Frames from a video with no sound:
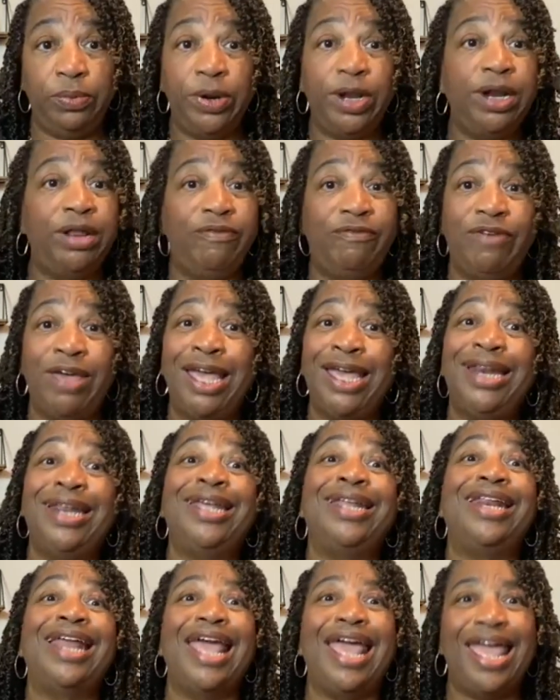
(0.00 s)

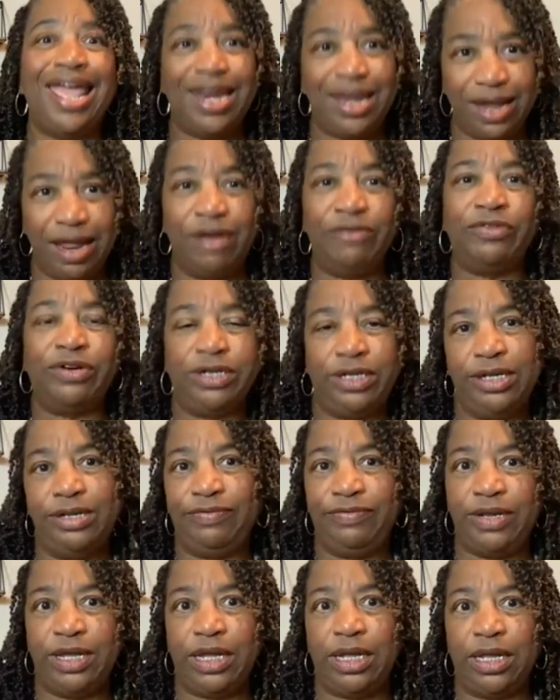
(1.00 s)
renovated and never
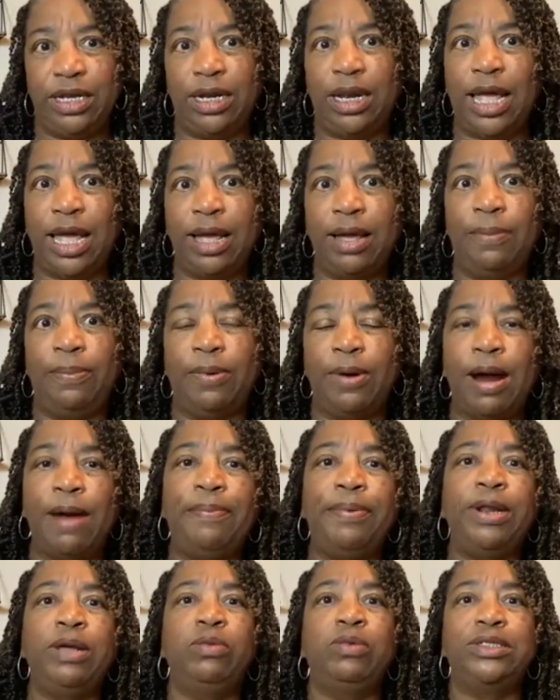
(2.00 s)
lived in. Like a
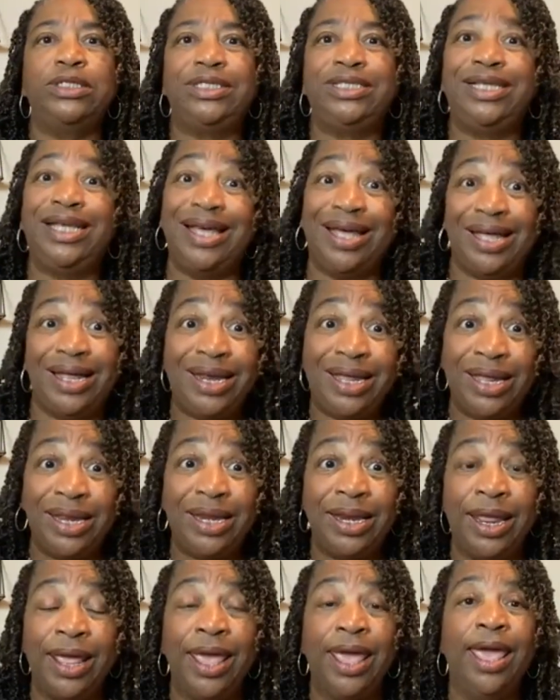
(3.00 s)
property was gutted,
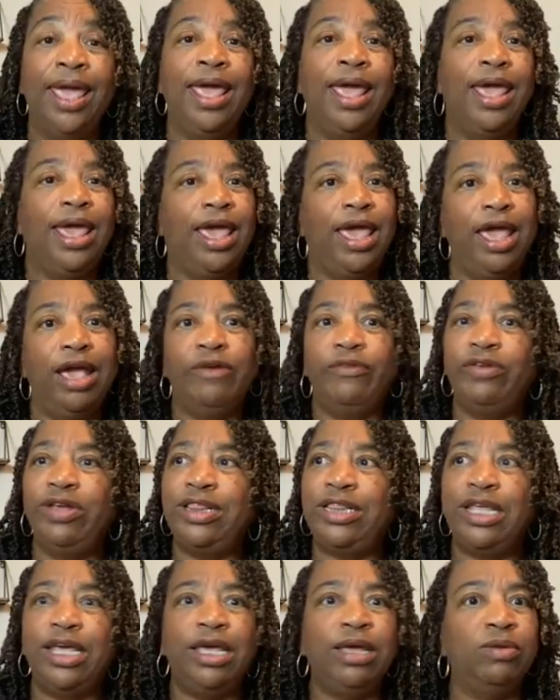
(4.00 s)

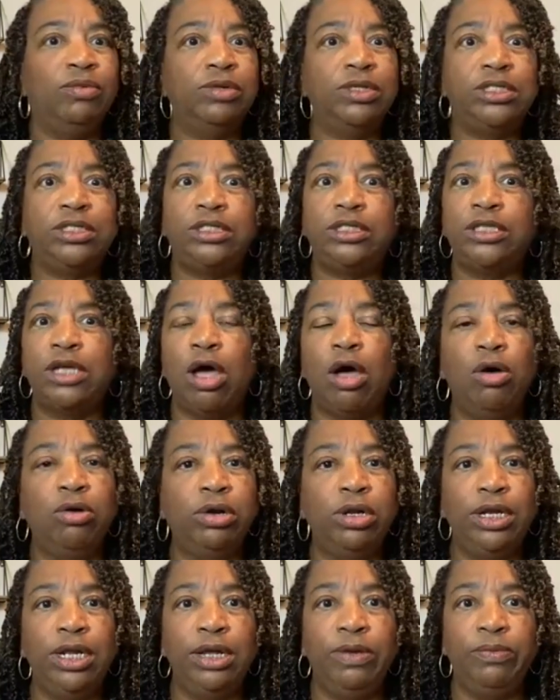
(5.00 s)
everything was
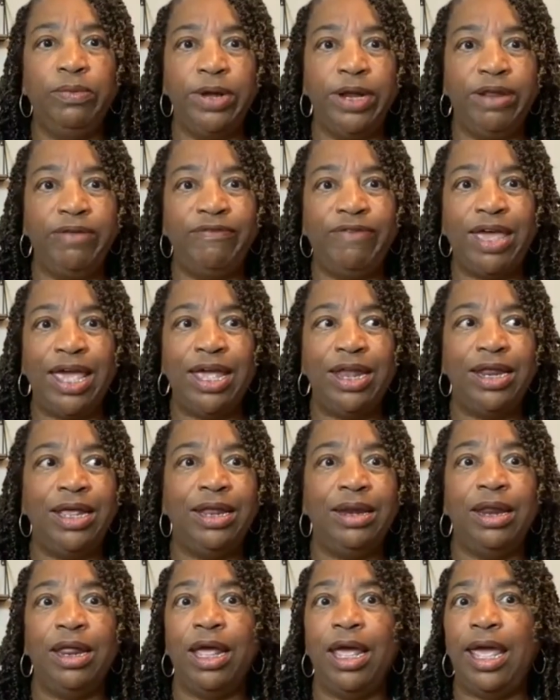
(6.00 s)
totally
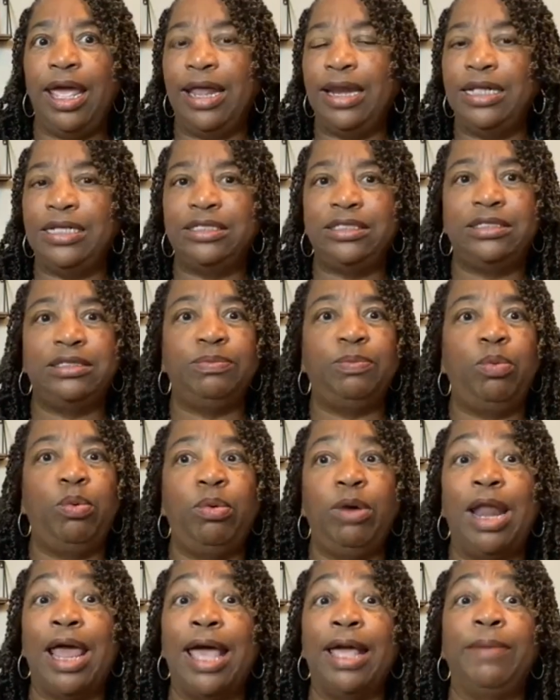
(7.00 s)
renovated, and it's
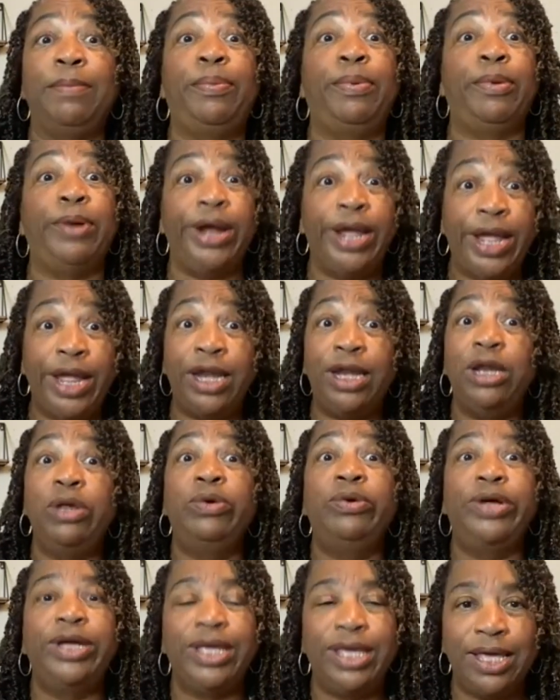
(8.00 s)
like brand
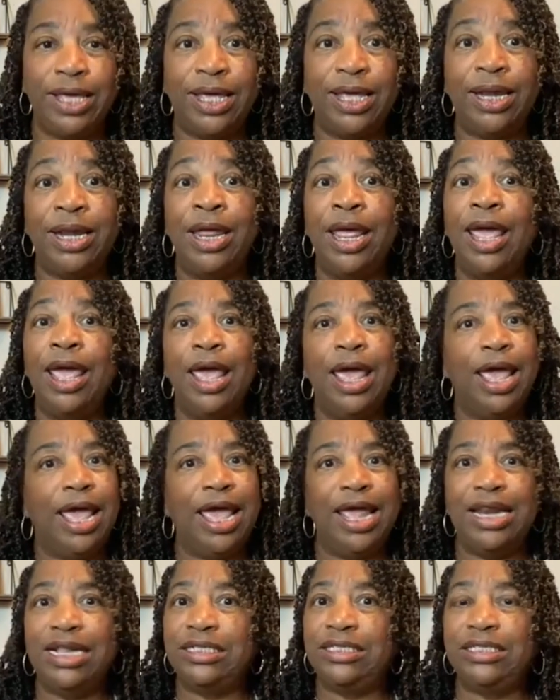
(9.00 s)
new again,
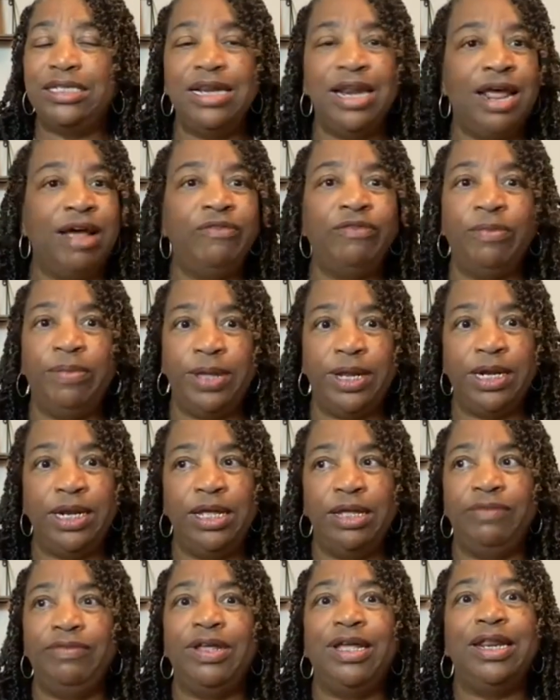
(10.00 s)
and it's never been
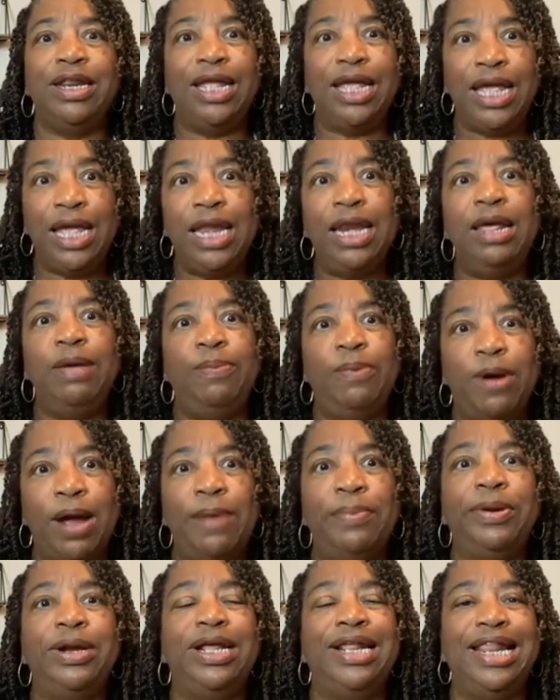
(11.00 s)
lived in. Any
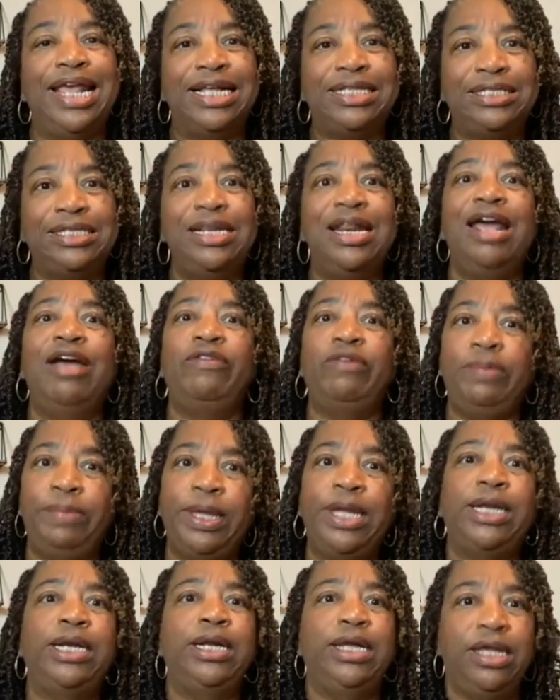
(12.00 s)
property that's never
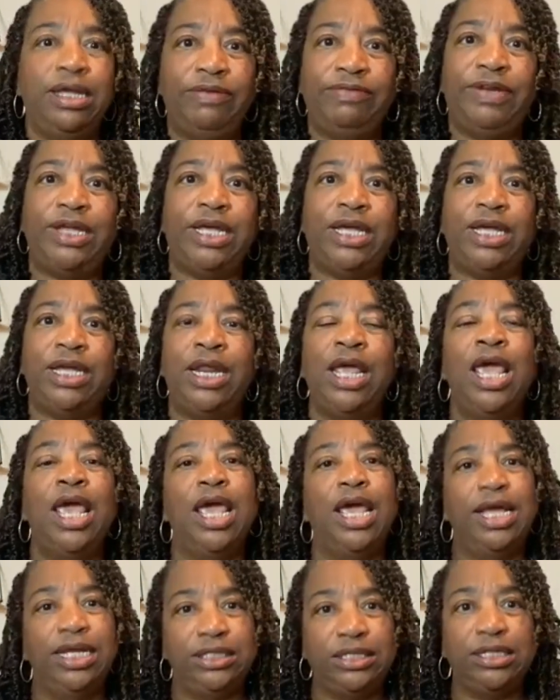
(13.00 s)
been lived in
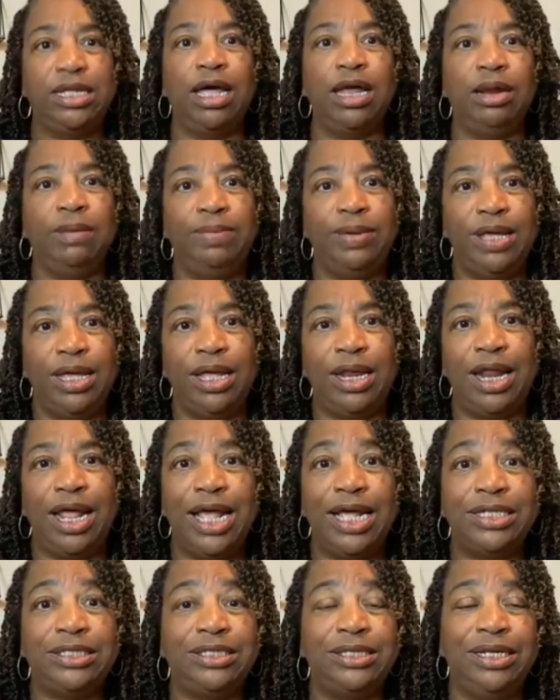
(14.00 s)
is going to be in
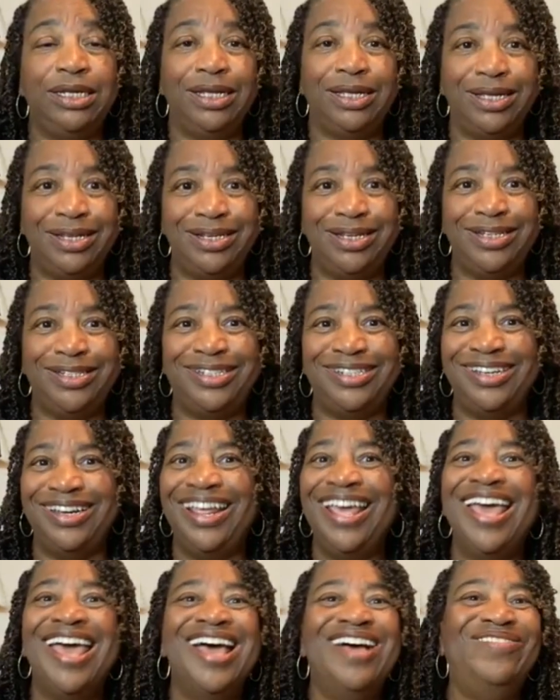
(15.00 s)
excellent condition.
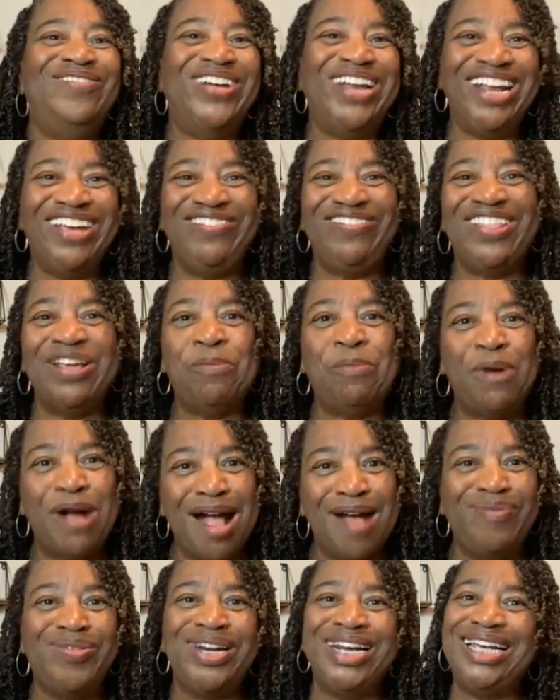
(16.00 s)
But if the
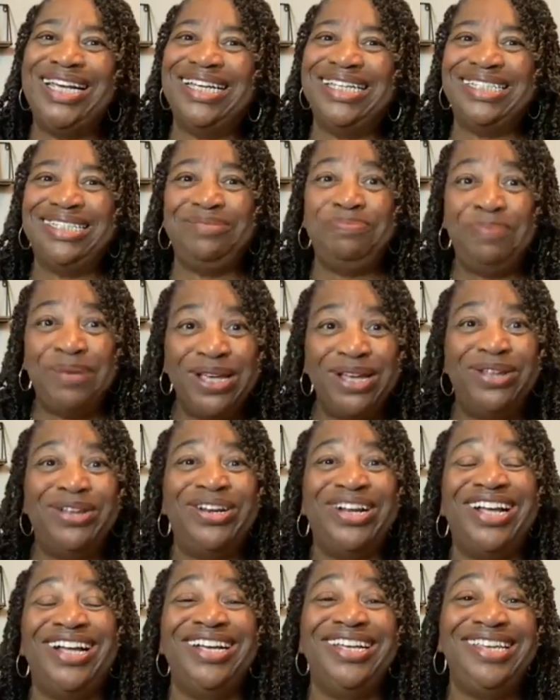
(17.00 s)
property is built
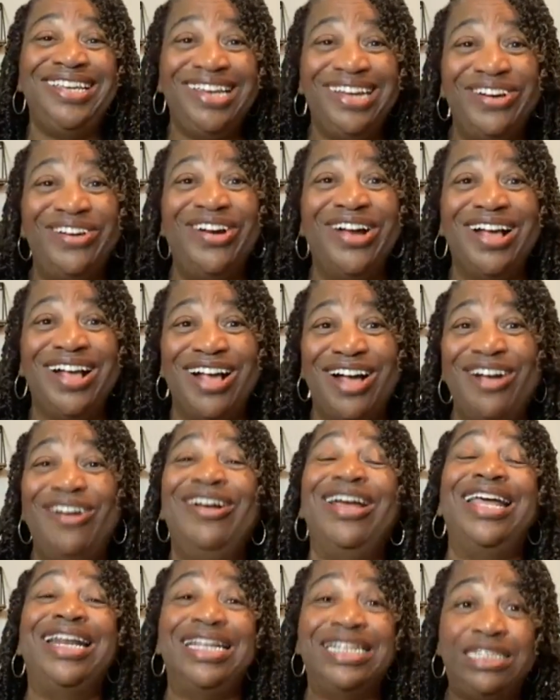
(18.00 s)
a year
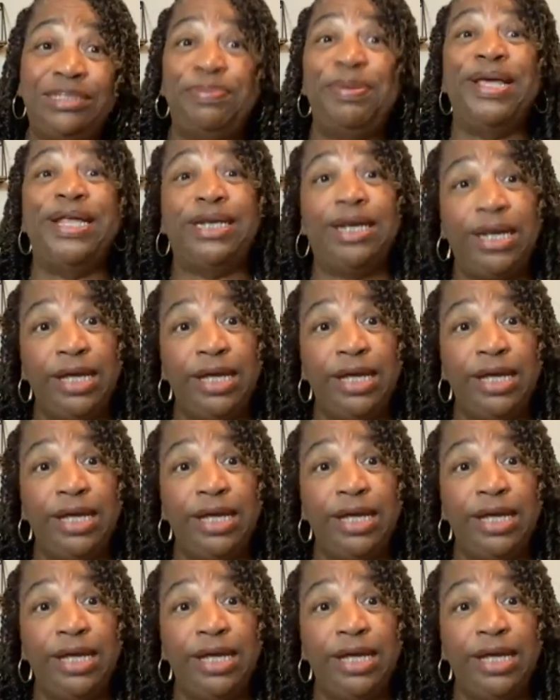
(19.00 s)
ago and it's been